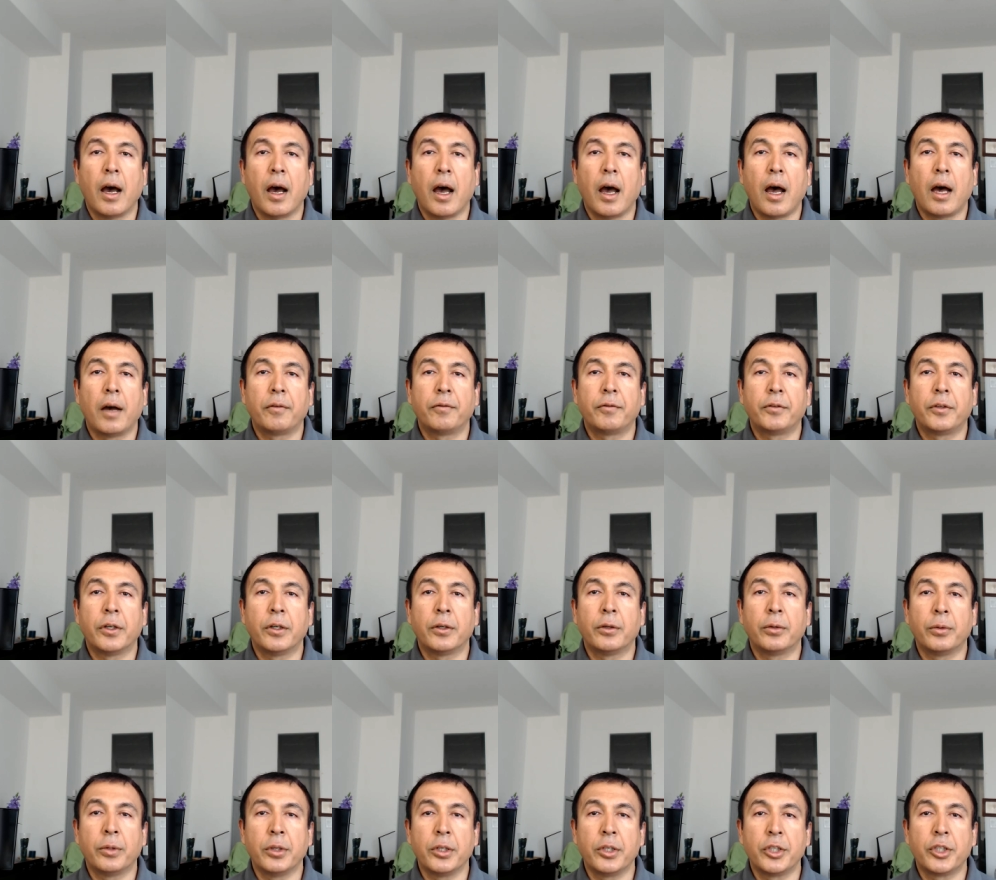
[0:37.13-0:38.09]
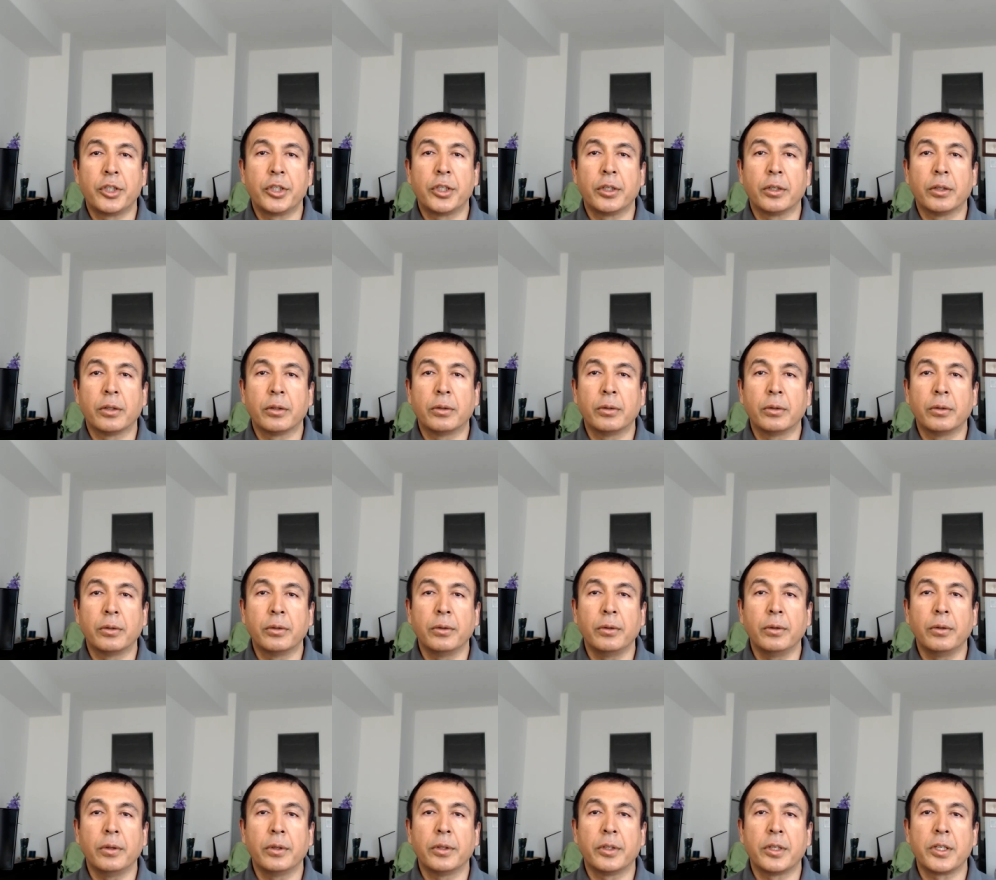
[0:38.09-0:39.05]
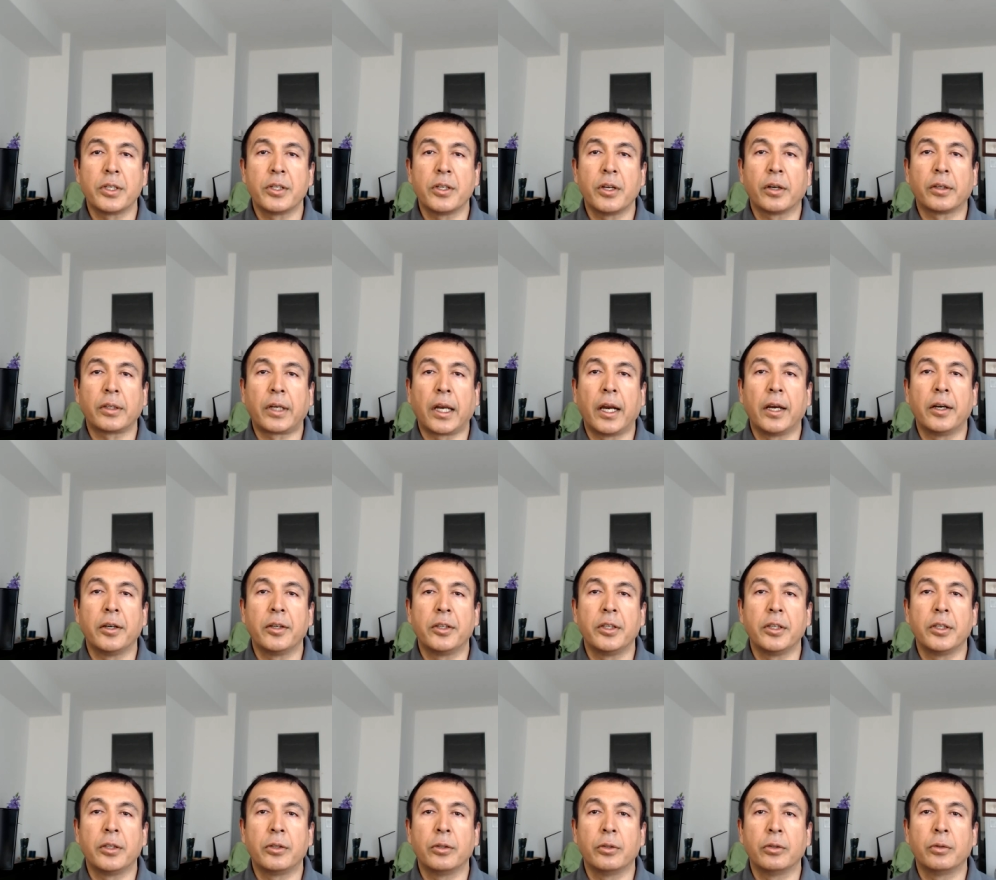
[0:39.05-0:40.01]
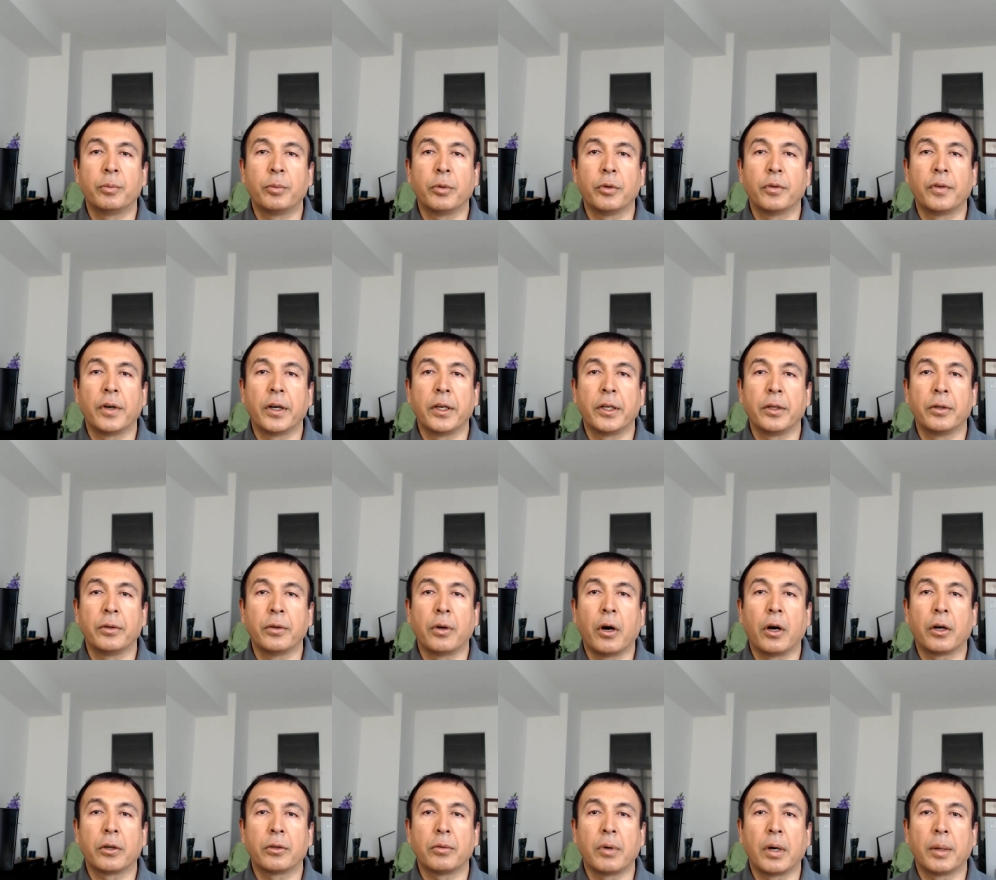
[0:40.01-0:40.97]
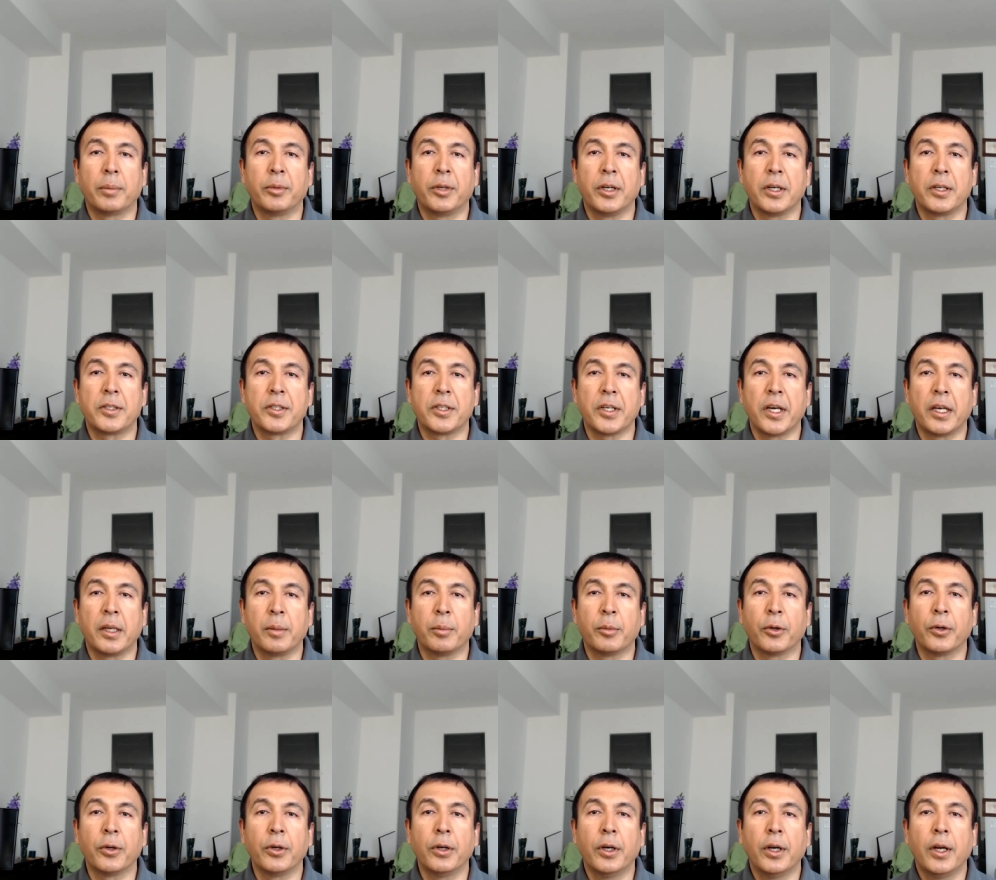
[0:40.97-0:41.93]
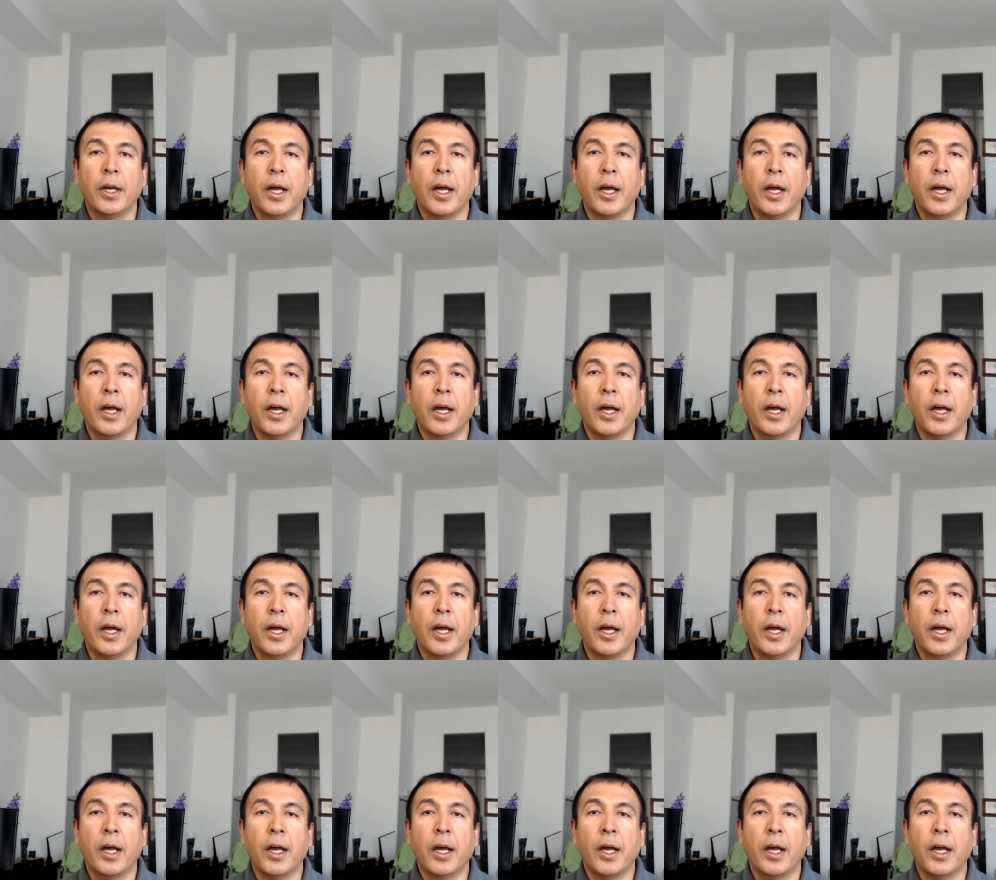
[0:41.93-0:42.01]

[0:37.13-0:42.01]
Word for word: after which Google does not guarantee to provide you auto updates anymore.